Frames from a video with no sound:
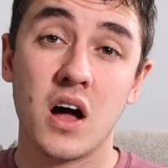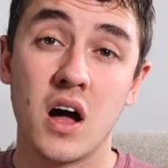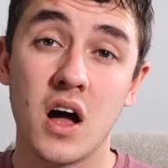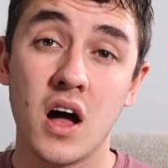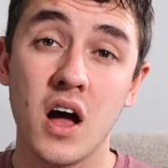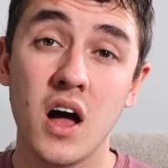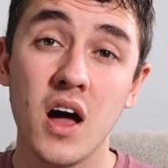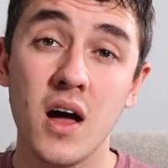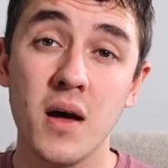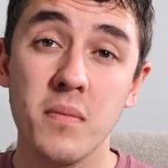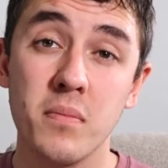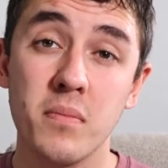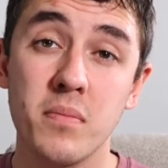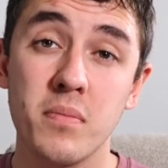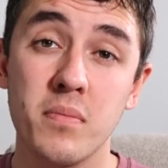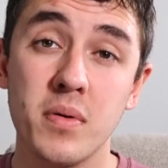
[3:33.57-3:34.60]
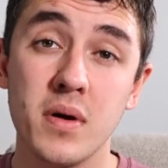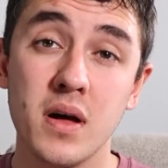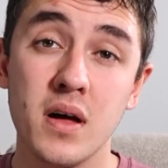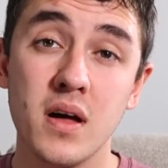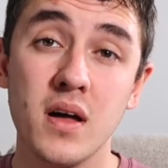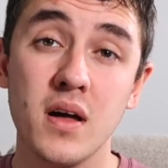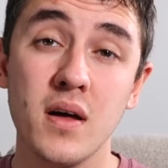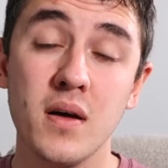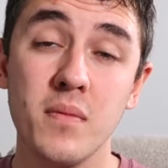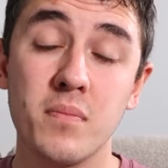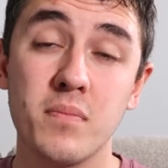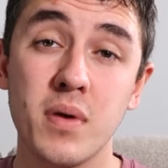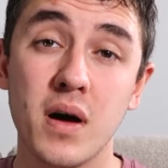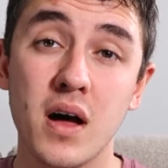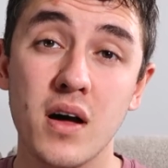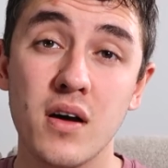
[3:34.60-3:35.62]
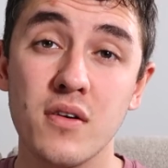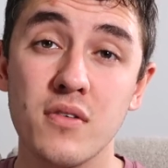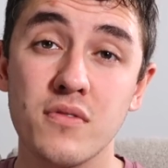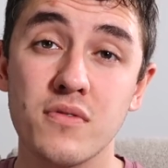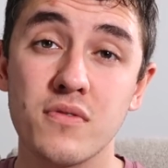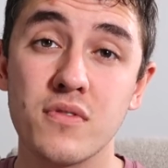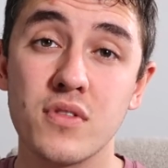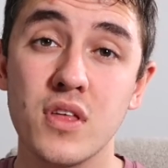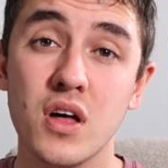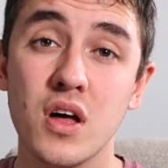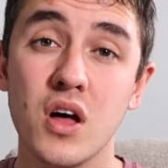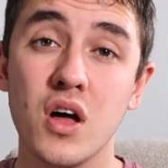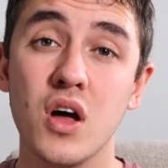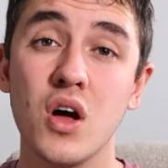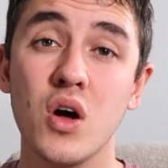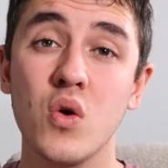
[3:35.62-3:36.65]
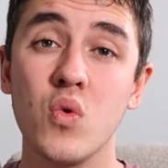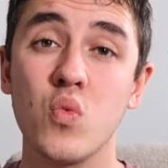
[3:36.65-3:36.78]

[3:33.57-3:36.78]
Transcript: Up above the